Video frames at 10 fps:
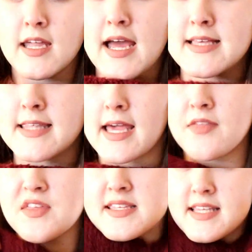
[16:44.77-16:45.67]
It has
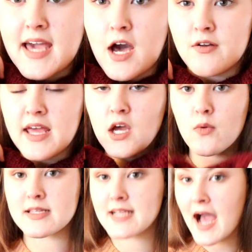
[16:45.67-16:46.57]
like this cow neck
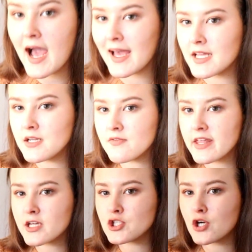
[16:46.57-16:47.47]
where it's kind of
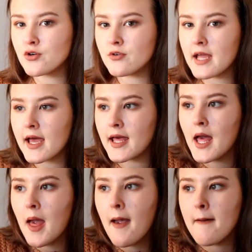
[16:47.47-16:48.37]
like a turtleneck,
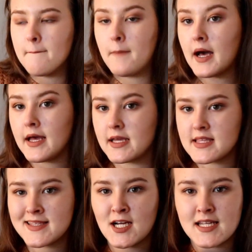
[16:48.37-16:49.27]
but
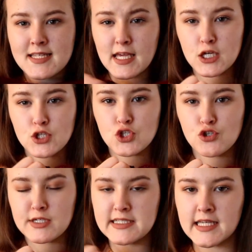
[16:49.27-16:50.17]
it's not as like
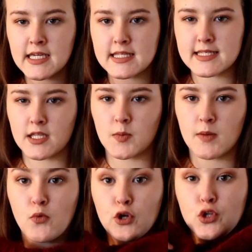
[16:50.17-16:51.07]
constricting. It's a little
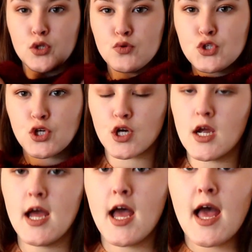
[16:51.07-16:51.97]
bit more looser
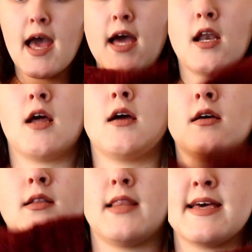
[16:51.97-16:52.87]
and
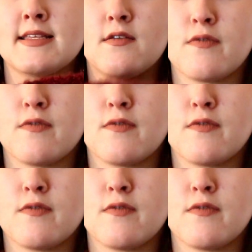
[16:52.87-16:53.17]
less